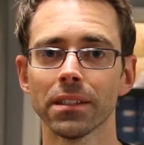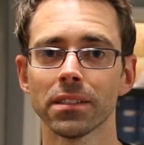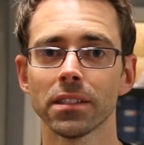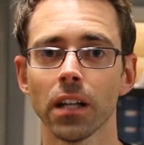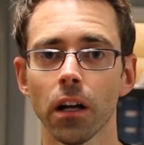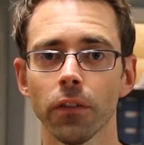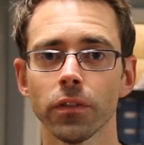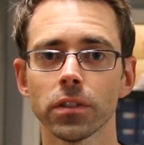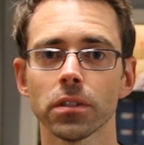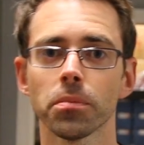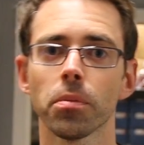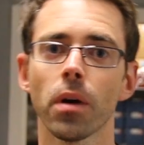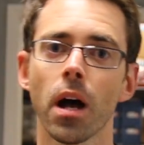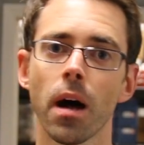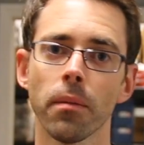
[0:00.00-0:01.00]
itself is the
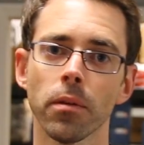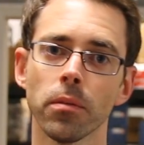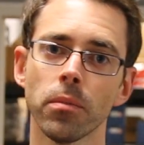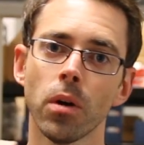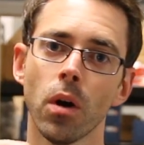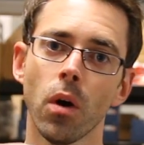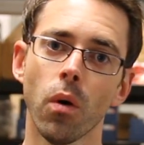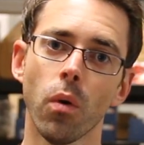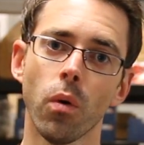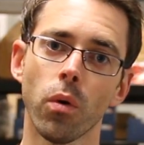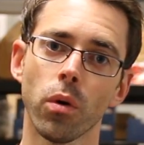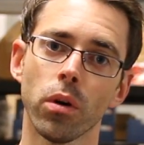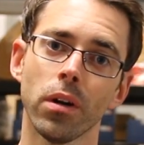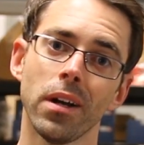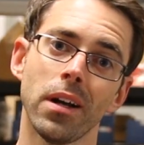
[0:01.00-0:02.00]
problem,
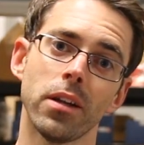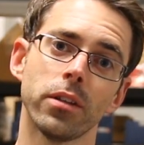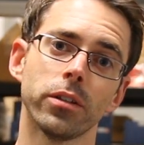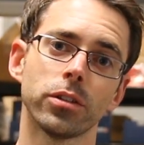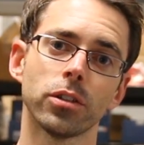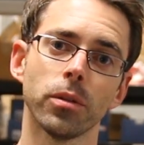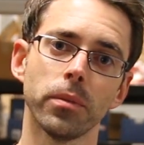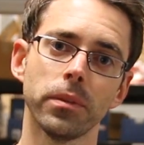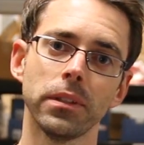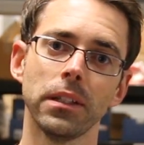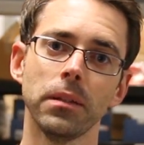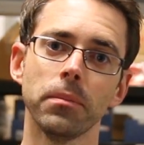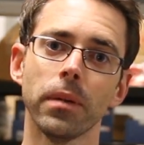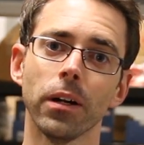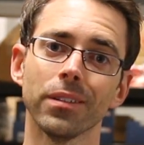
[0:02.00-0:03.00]
or the
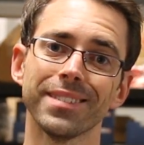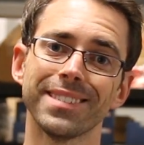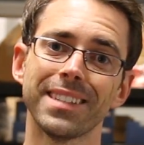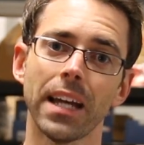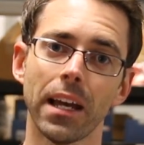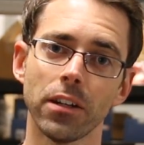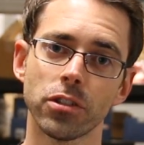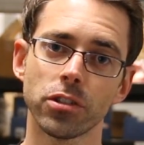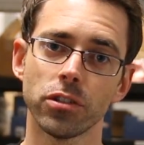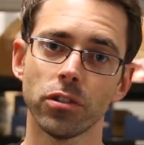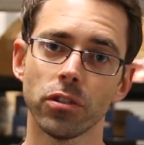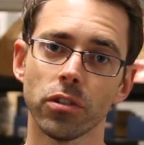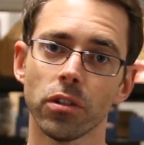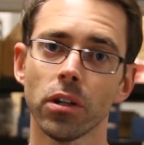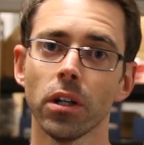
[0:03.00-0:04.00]
serpentine belt
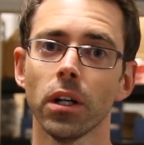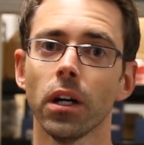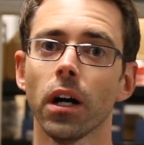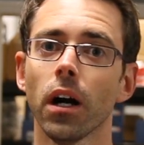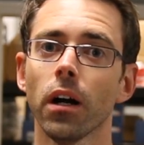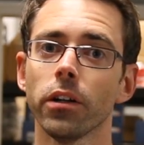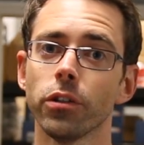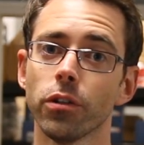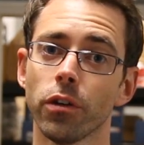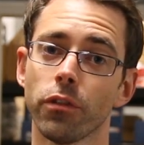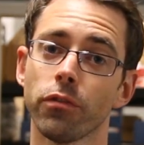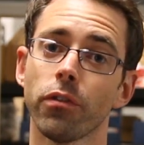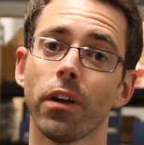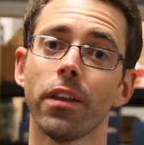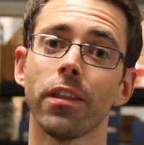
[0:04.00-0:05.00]
tensioner, you're
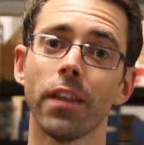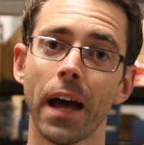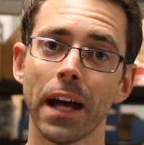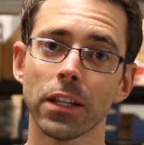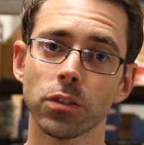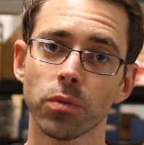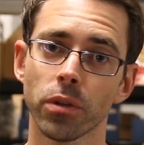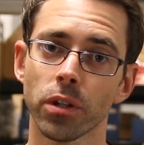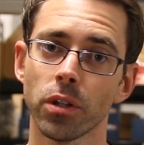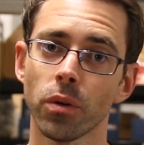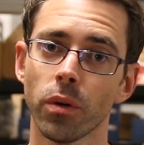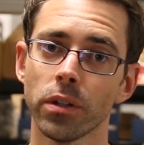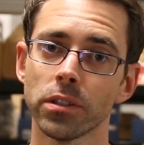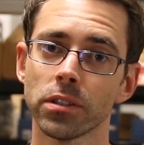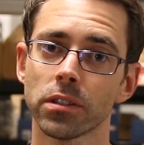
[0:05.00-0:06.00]
afraid that's where the
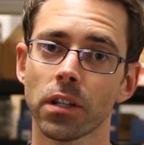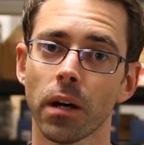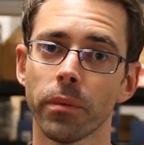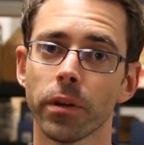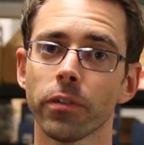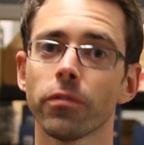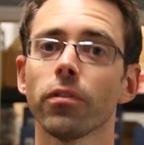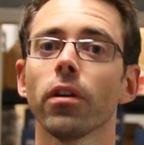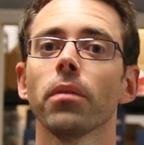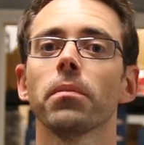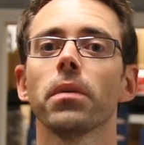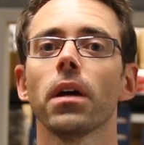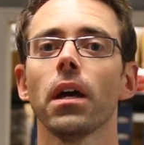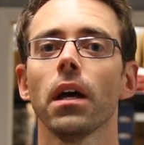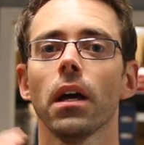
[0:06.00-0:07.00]
noise is coming
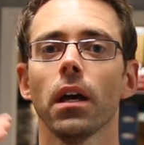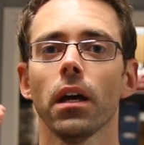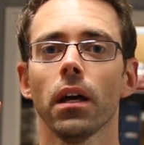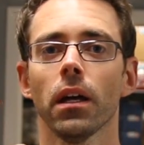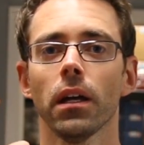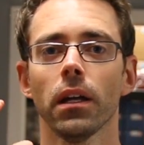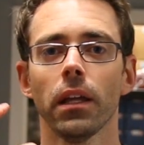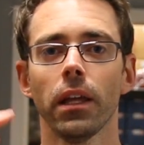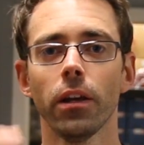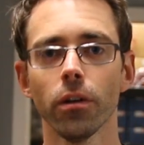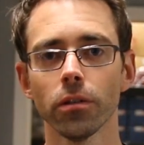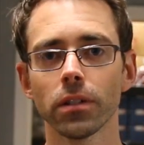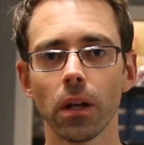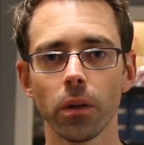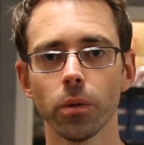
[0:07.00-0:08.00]
from.
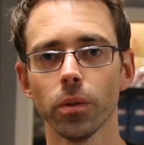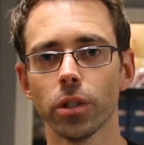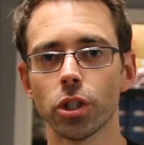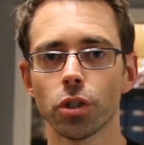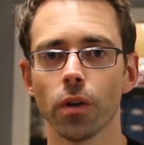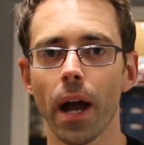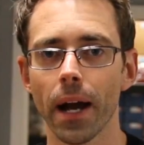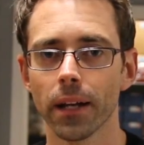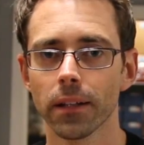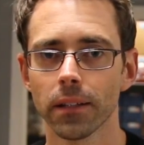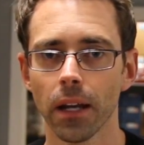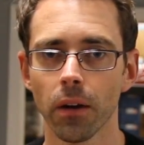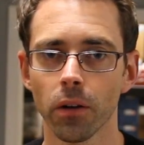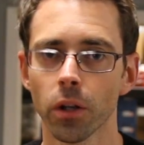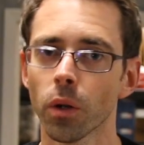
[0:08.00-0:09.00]
Here's how you would track
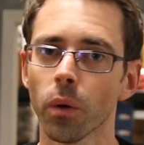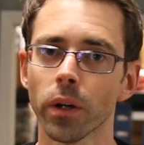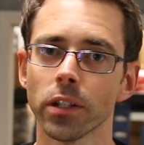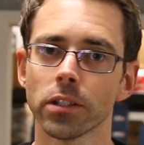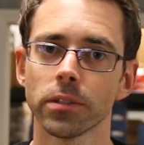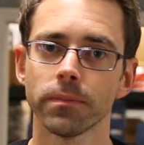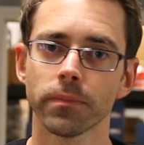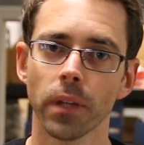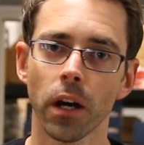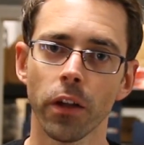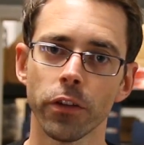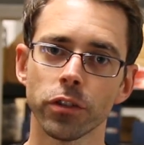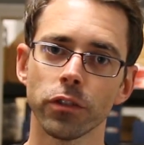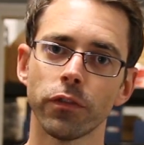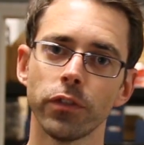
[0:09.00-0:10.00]
down a noise.
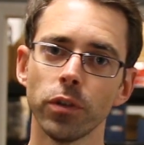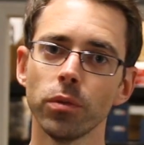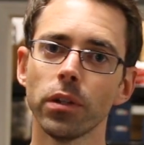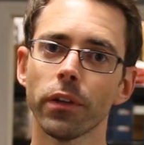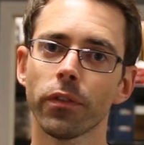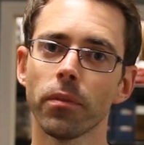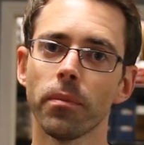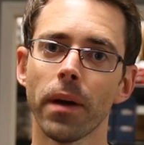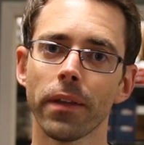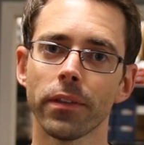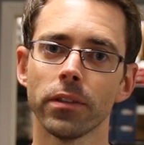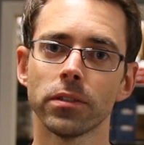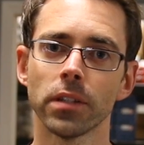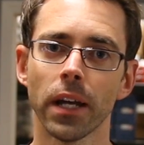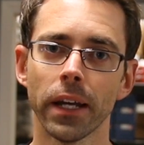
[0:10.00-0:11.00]
There's a few different
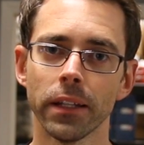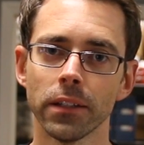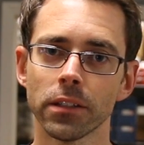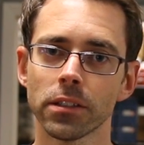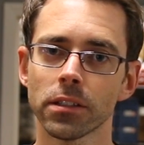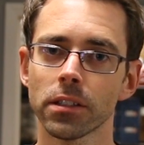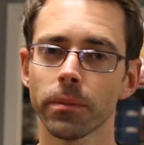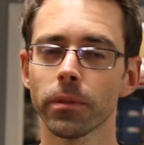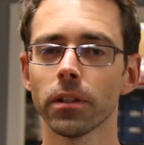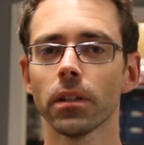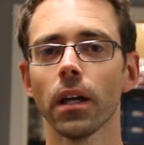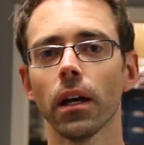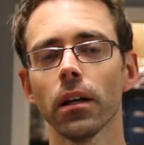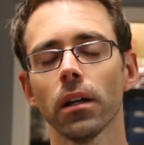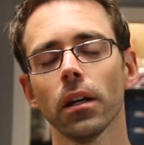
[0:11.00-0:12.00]
methods, and this is something
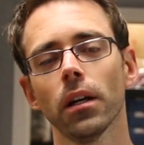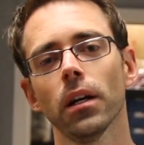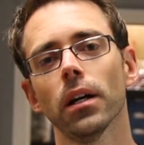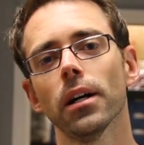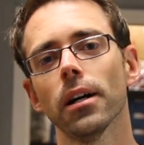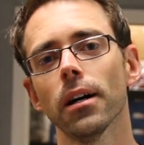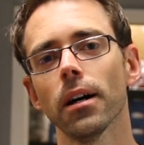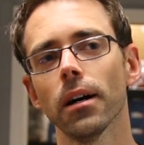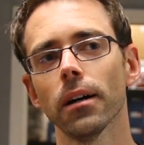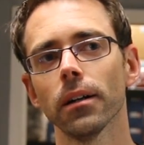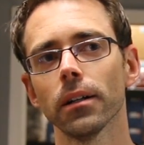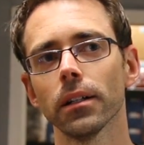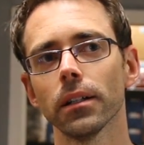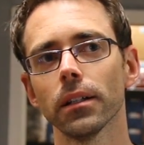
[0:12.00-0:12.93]
that I